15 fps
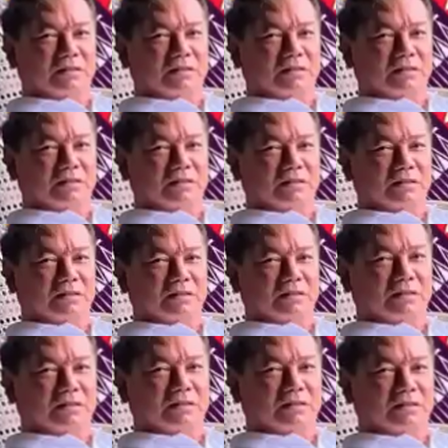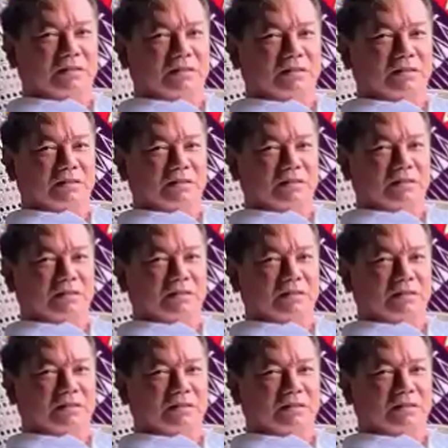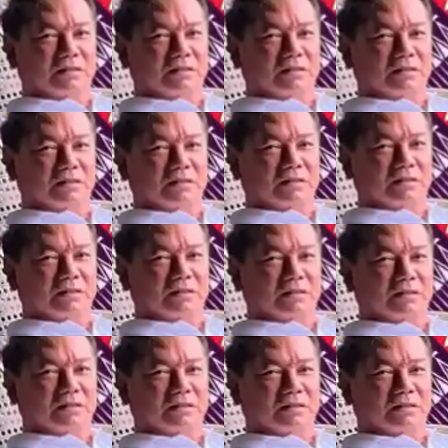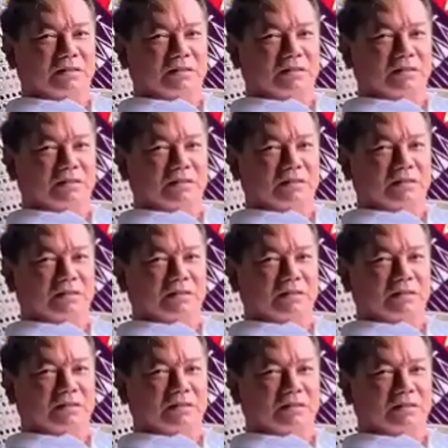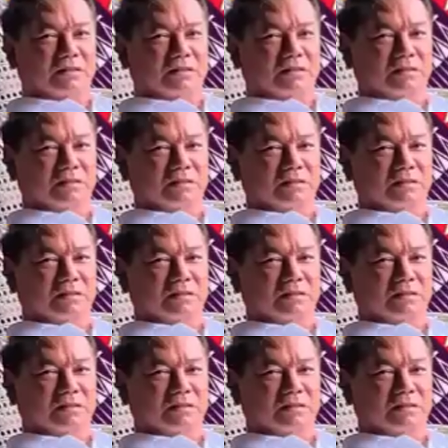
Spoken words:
[no speech]